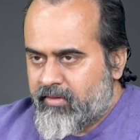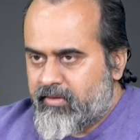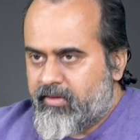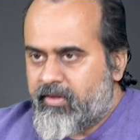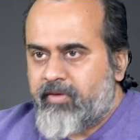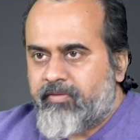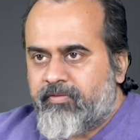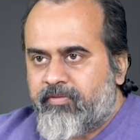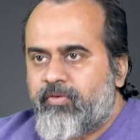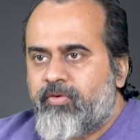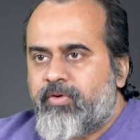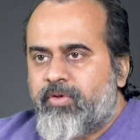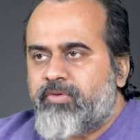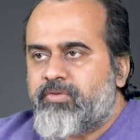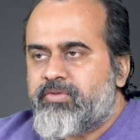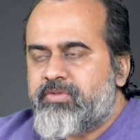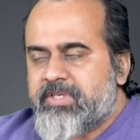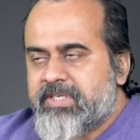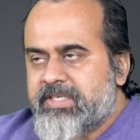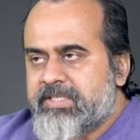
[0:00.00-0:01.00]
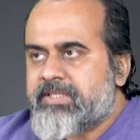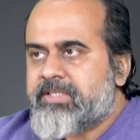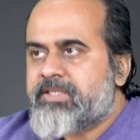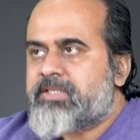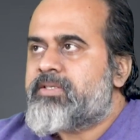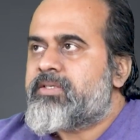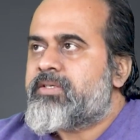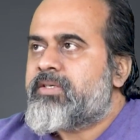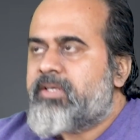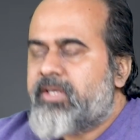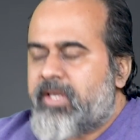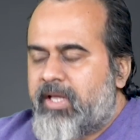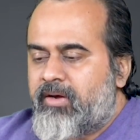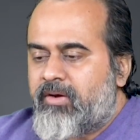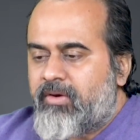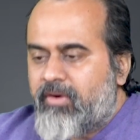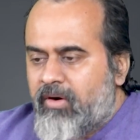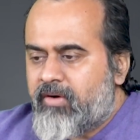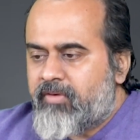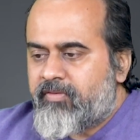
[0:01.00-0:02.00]
Therefore, you just
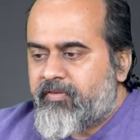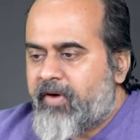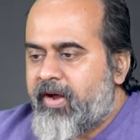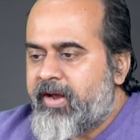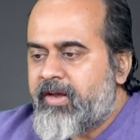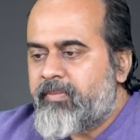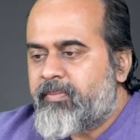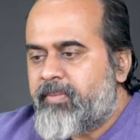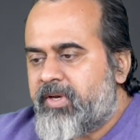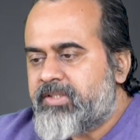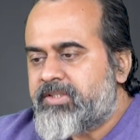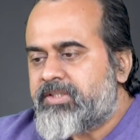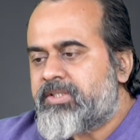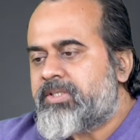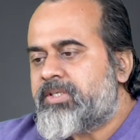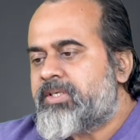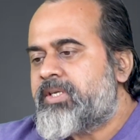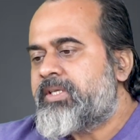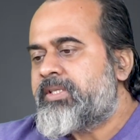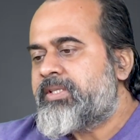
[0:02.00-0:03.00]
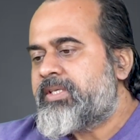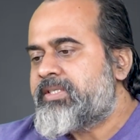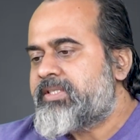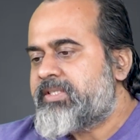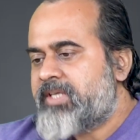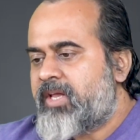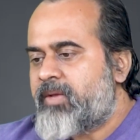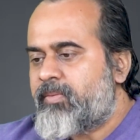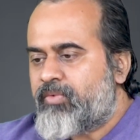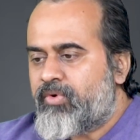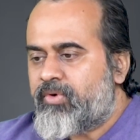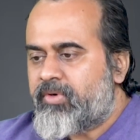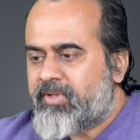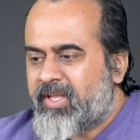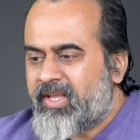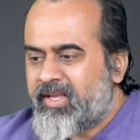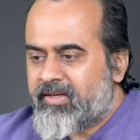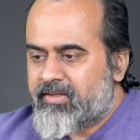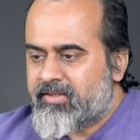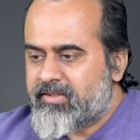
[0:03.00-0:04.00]
cannot find pleasure in the same old
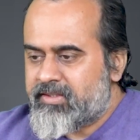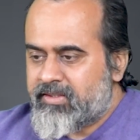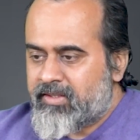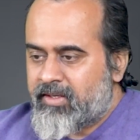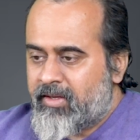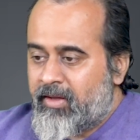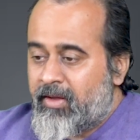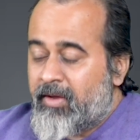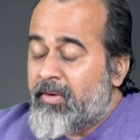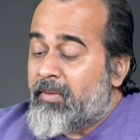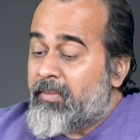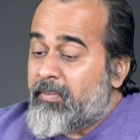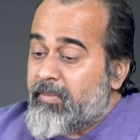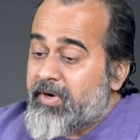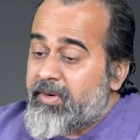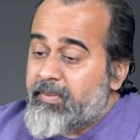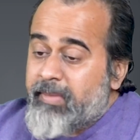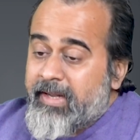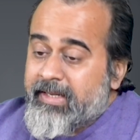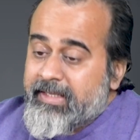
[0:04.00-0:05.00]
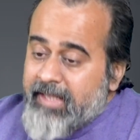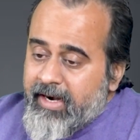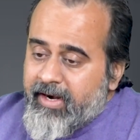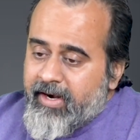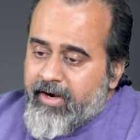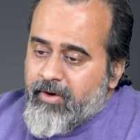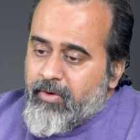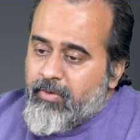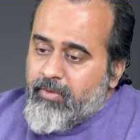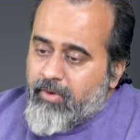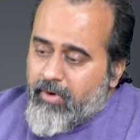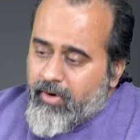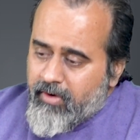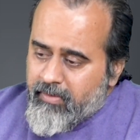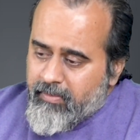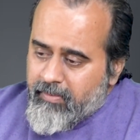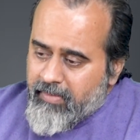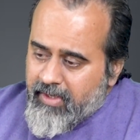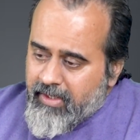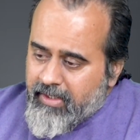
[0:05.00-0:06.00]
things. But by that, I do
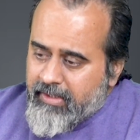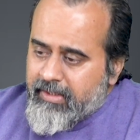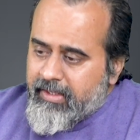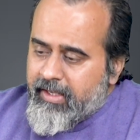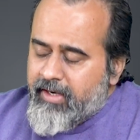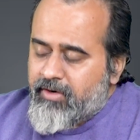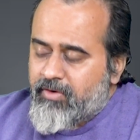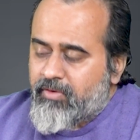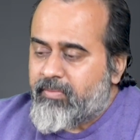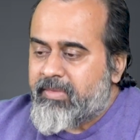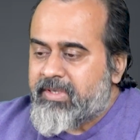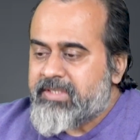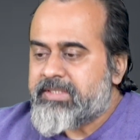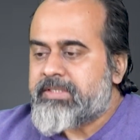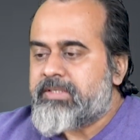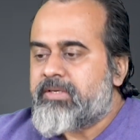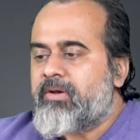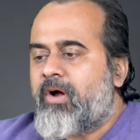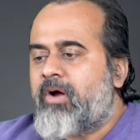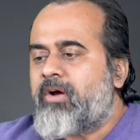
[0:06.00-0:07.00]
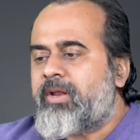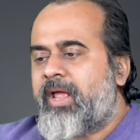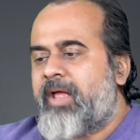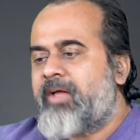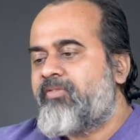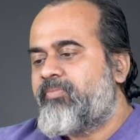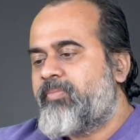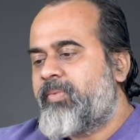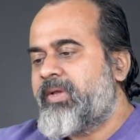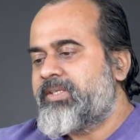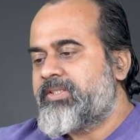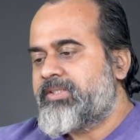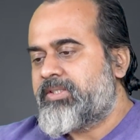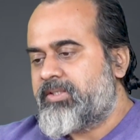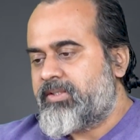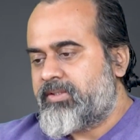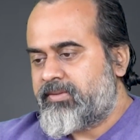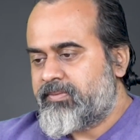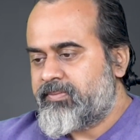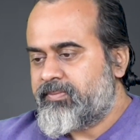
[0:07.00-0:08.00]
not mean that you must not have
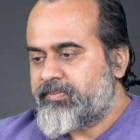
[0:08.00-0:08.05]
pleasure.